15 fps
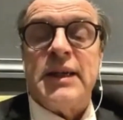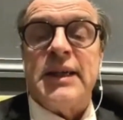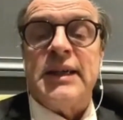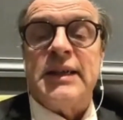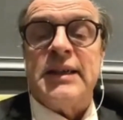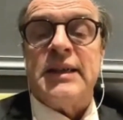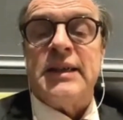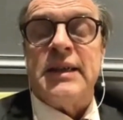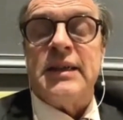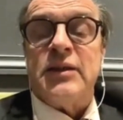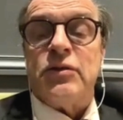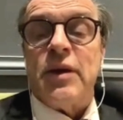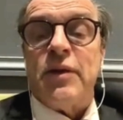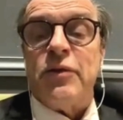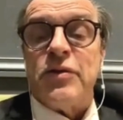and
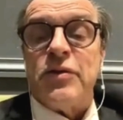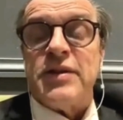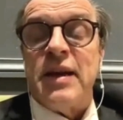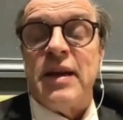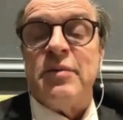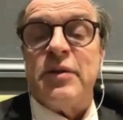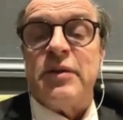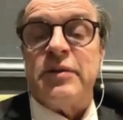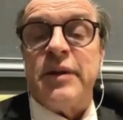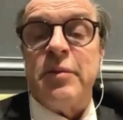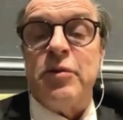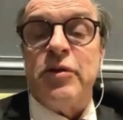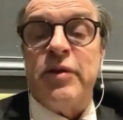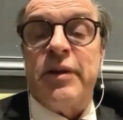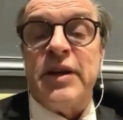to have the same
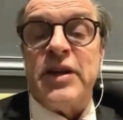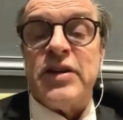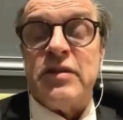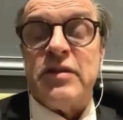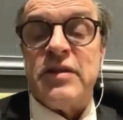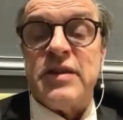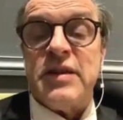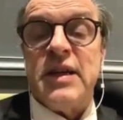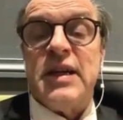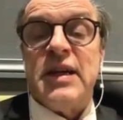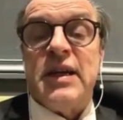remunerations.